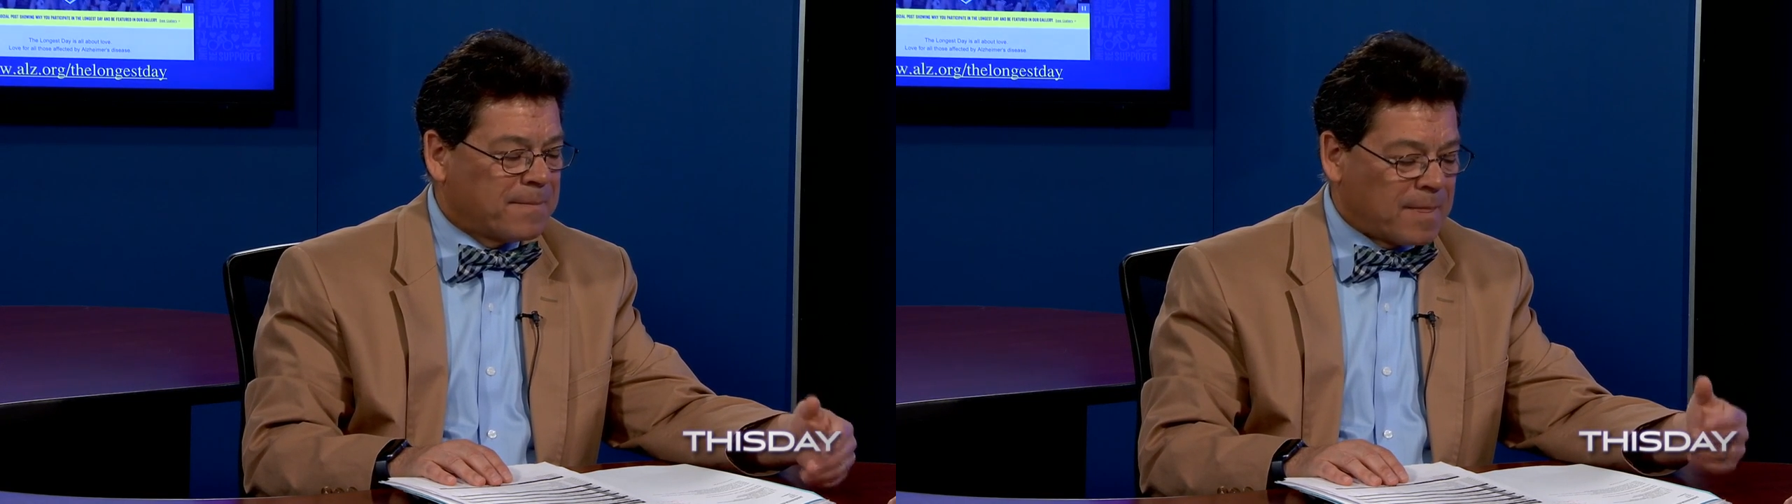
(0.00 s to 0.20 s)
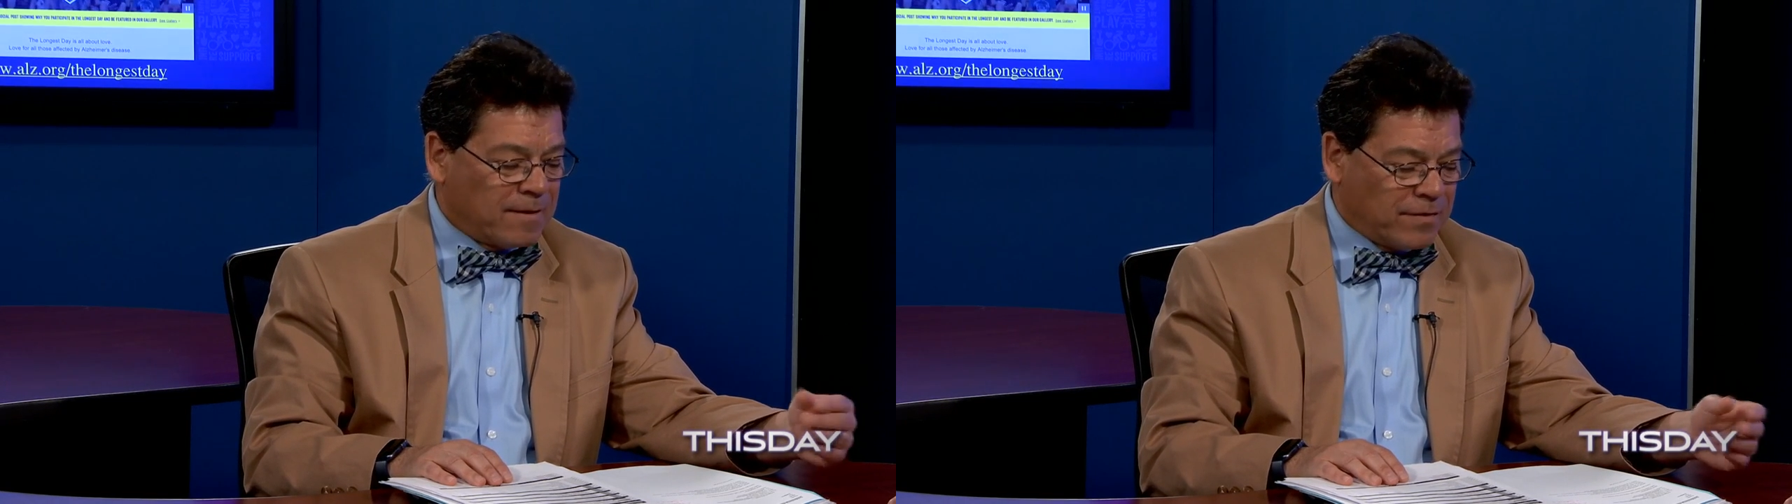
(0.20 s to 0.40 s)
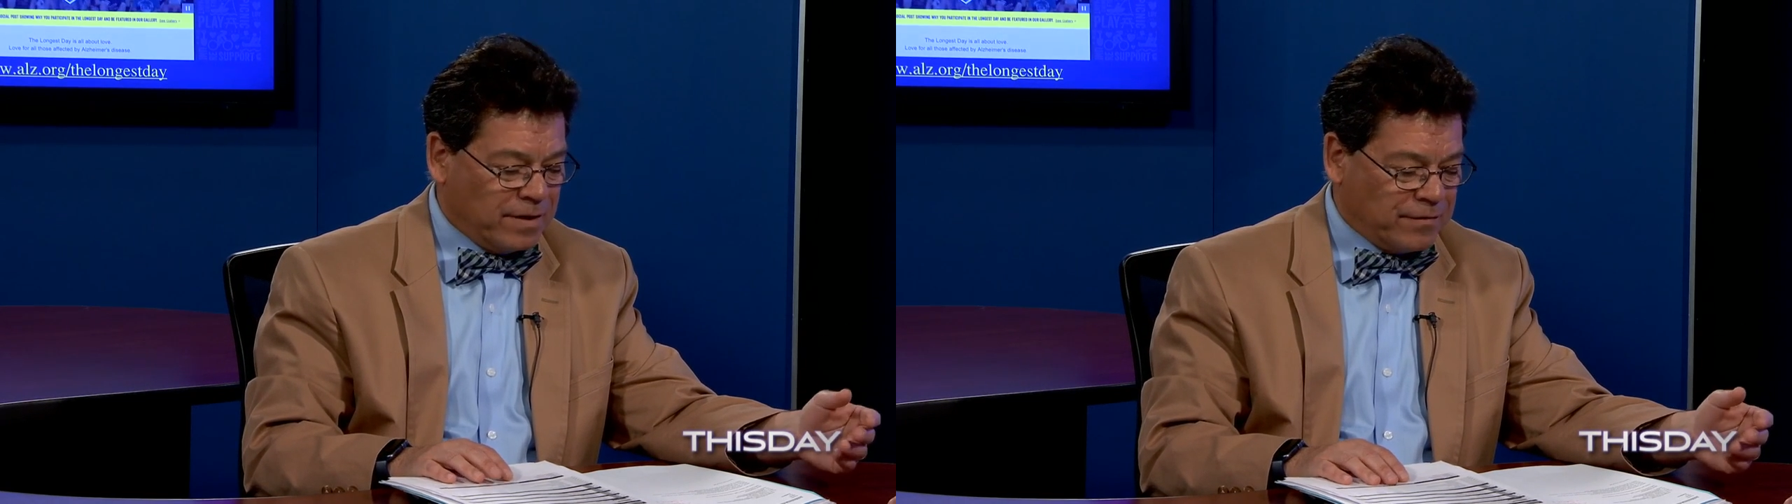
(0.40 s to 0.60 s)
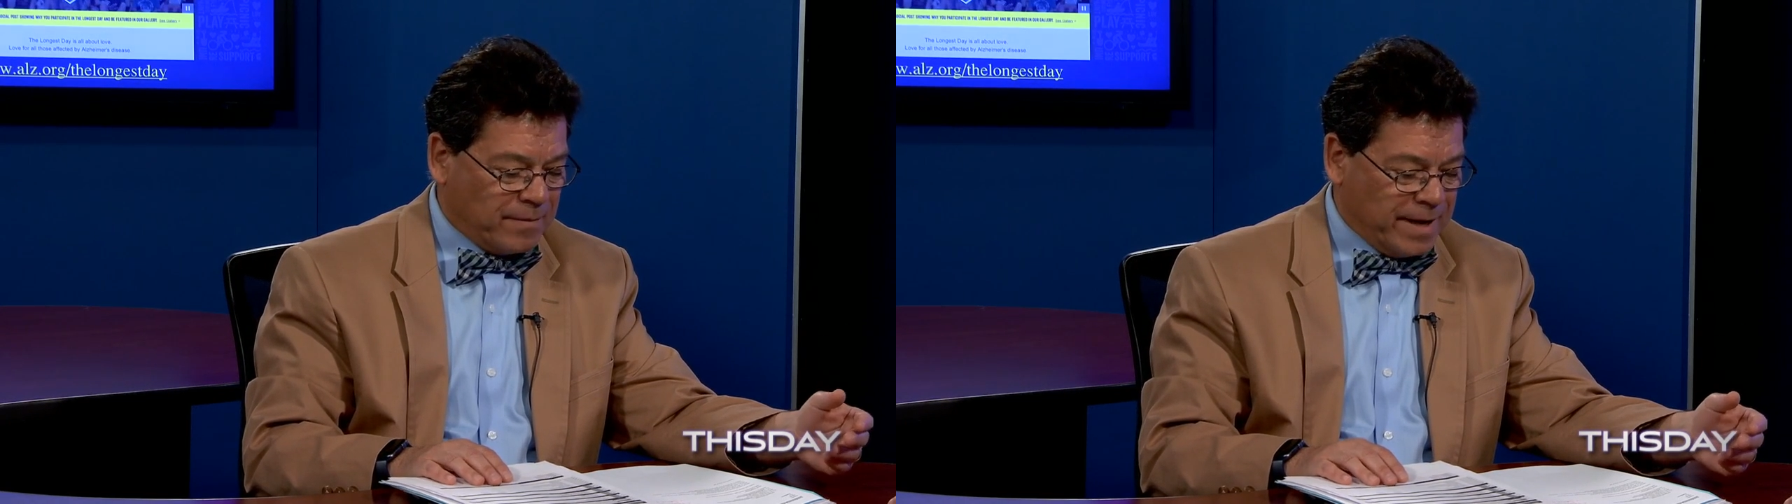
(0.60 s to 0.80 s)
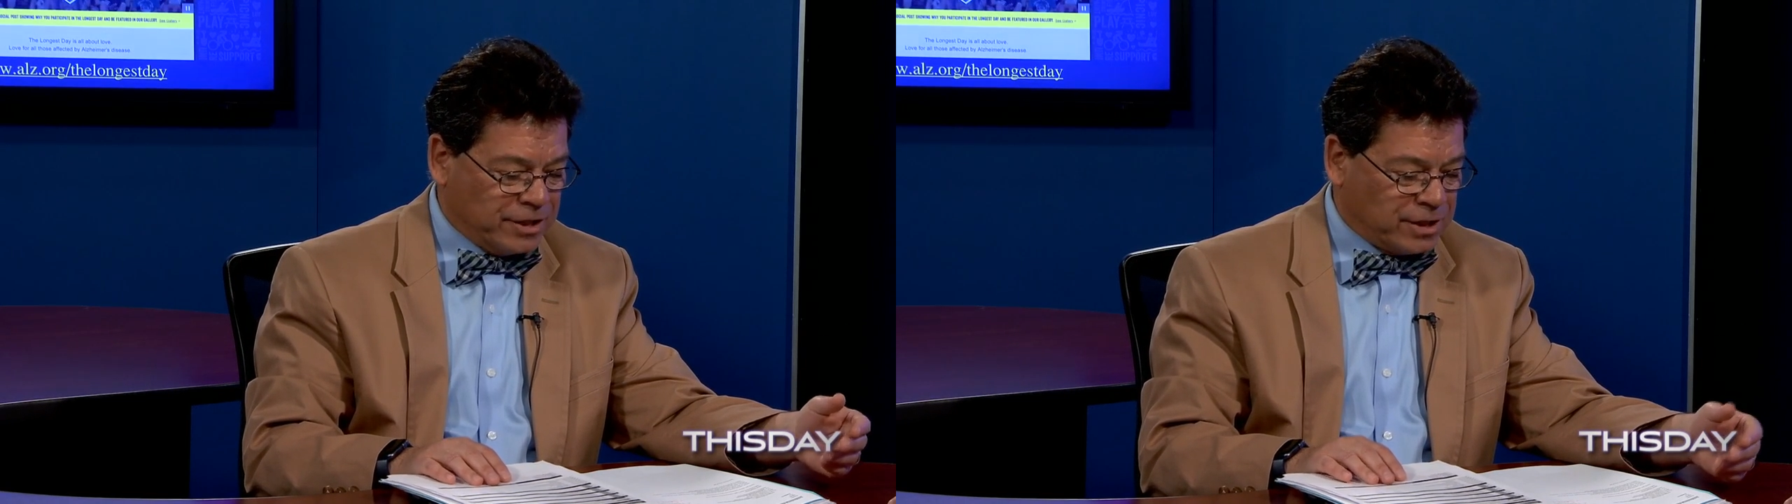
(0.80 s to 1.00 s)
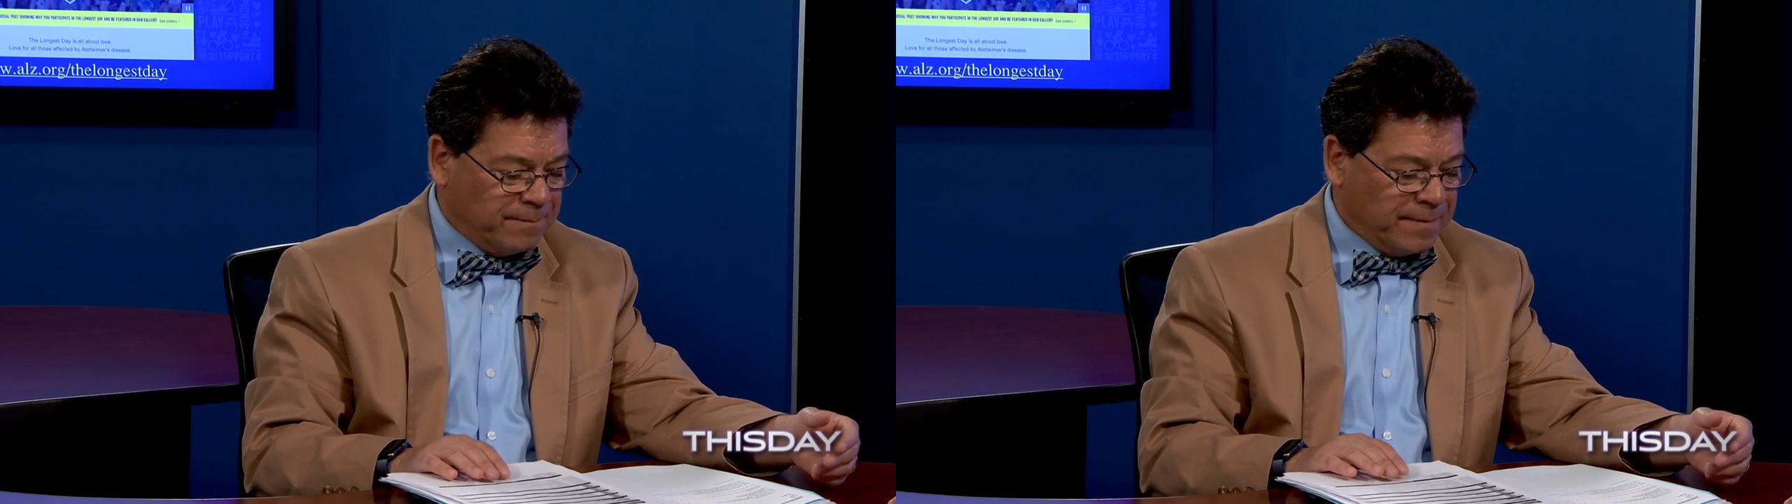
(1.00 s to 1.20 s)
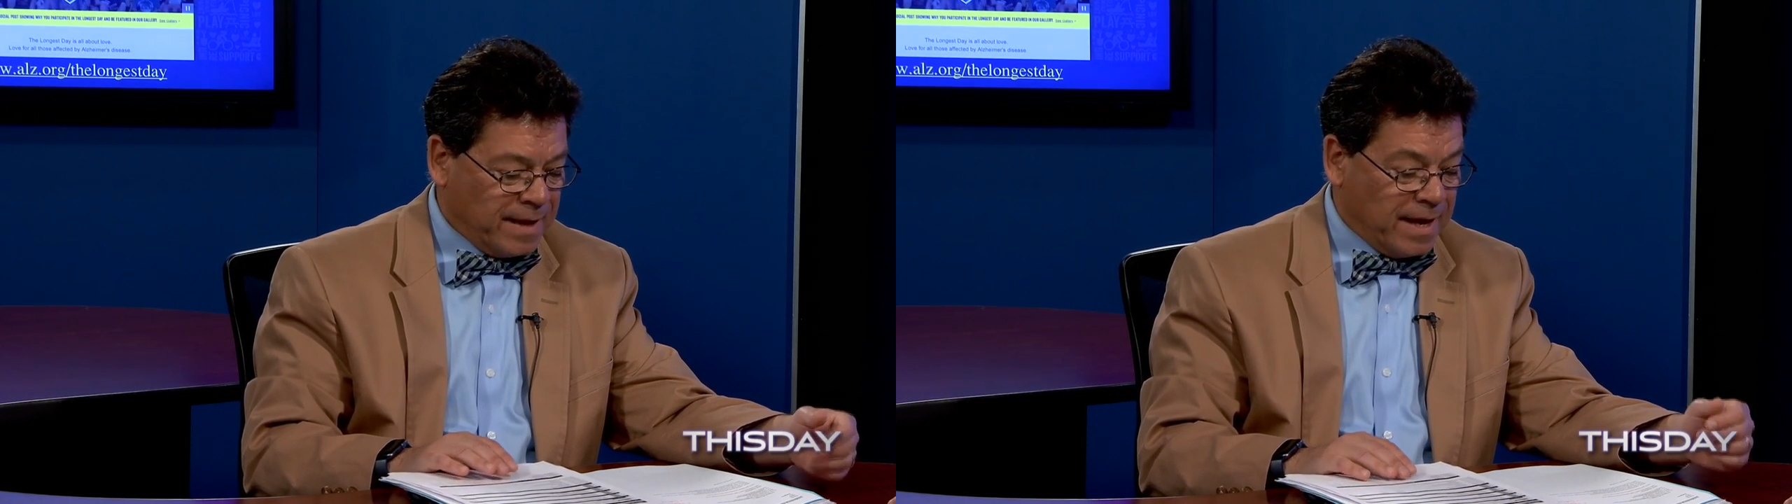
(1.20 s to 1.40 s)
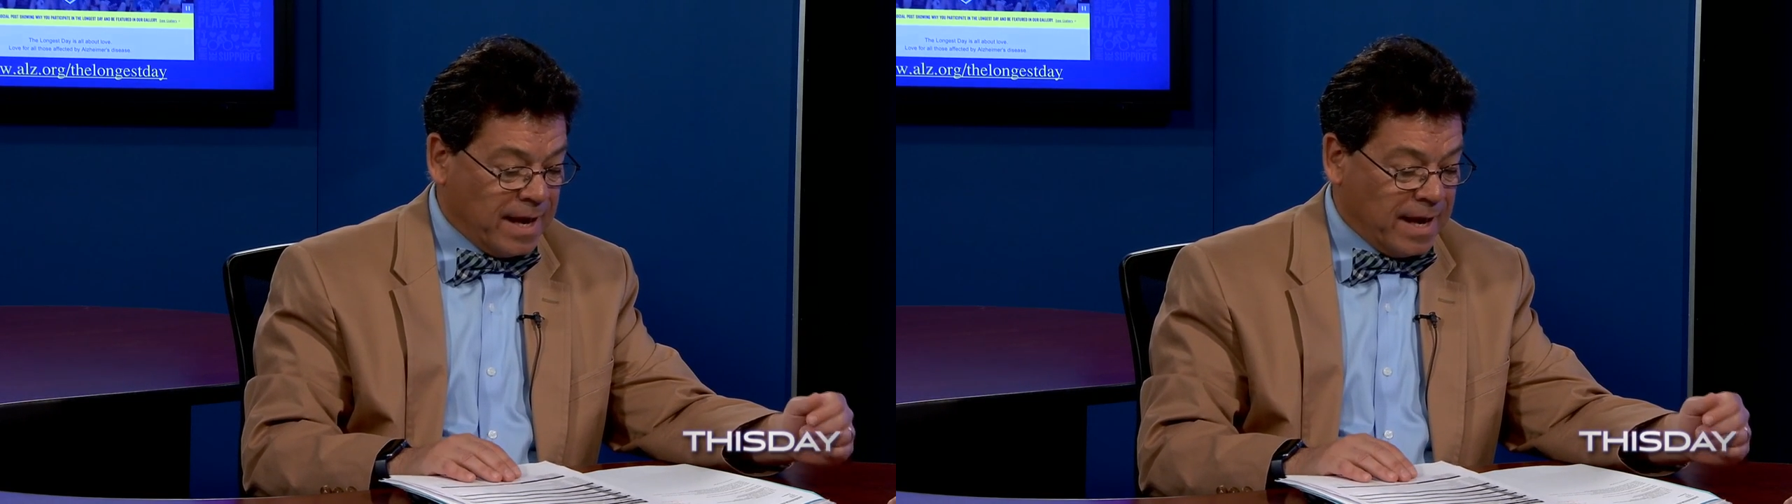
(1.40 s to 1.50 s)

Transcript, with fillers: Right. for information.